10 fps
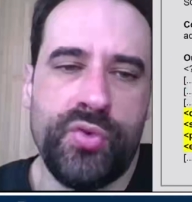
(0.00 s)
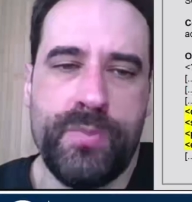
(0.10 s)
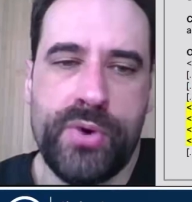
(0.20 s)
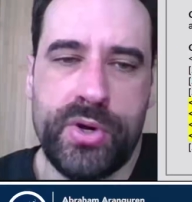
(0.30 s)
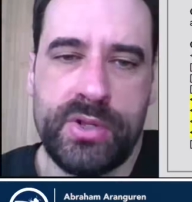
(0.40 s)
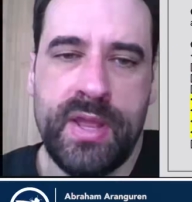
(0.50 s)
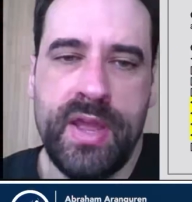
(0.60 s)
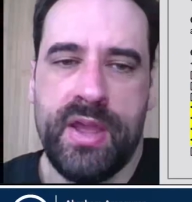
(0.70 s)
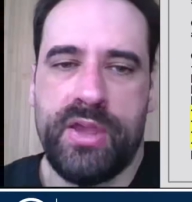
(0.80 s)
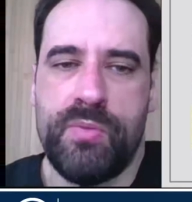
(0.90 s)
report
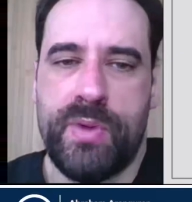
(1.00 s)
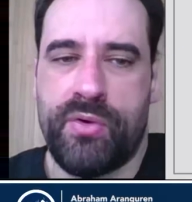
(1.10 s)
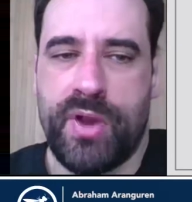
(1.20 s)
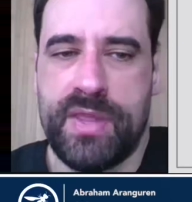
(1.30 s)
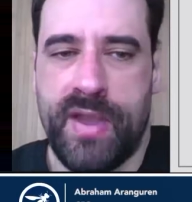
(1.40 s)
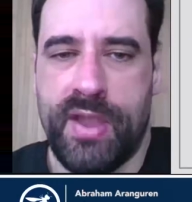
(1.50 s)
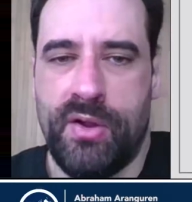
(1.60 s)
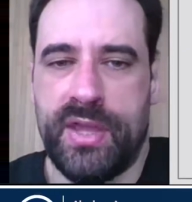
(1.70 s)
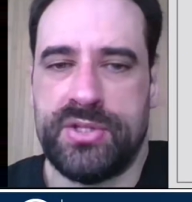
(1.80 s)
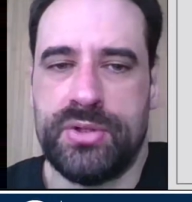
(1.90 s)
human rights
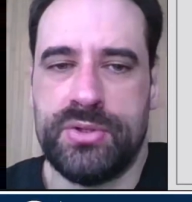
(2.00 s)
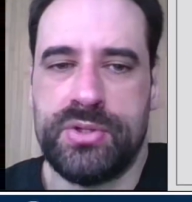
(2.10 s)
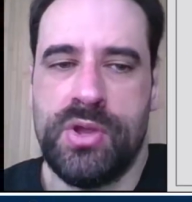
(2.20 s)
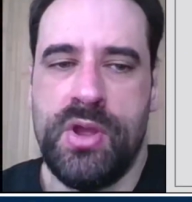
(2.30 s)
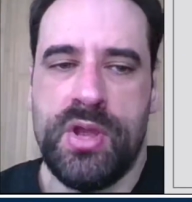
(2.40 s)
violations.